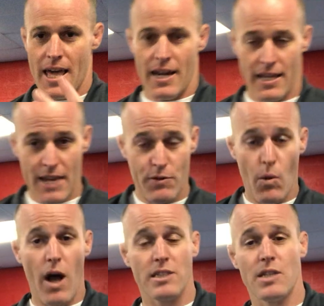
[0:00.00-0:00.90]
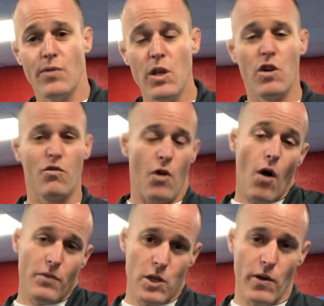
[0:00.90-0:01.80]
again, if you're watching this video,
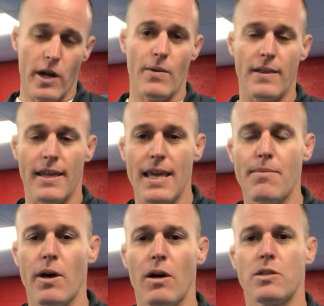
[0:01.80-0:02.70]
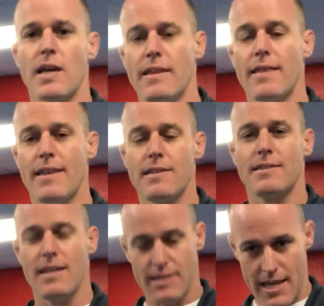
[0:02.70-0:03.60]
hopefully you already read the email saying that
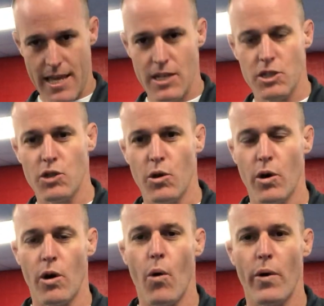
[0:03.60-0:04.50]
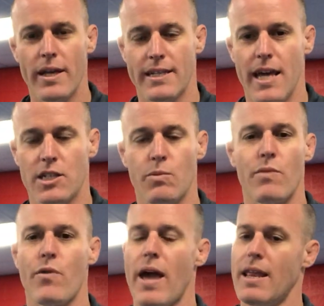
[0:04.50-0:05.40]
this is your orientation.
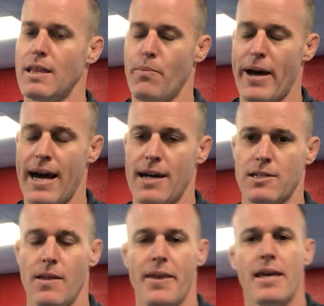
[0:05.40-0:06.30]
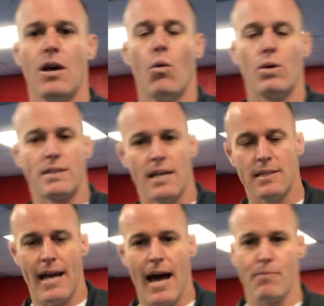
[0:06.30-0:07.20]
We've ran it in the past. What
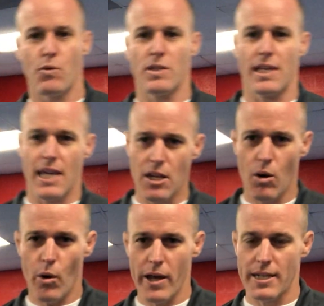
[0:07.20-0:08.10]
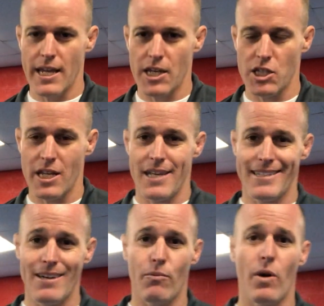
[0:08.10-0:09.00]
tends to happen with the keto orientation
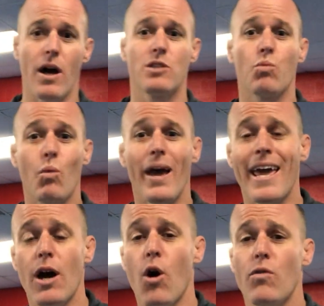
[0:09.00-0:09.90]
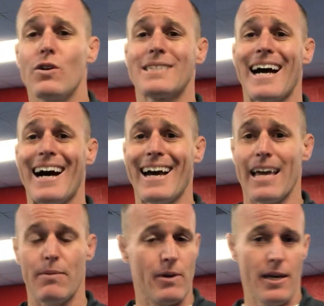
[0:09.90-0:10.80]
is it runs way over
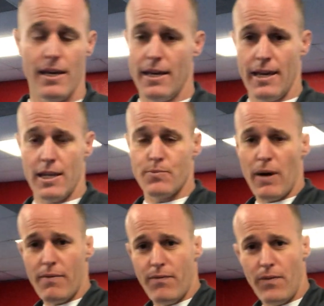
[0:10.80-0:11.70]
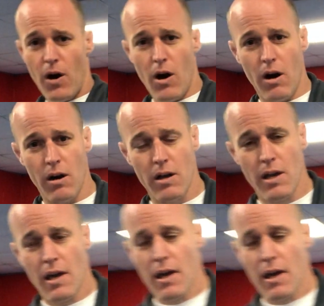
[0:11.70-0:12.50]
time. It is by far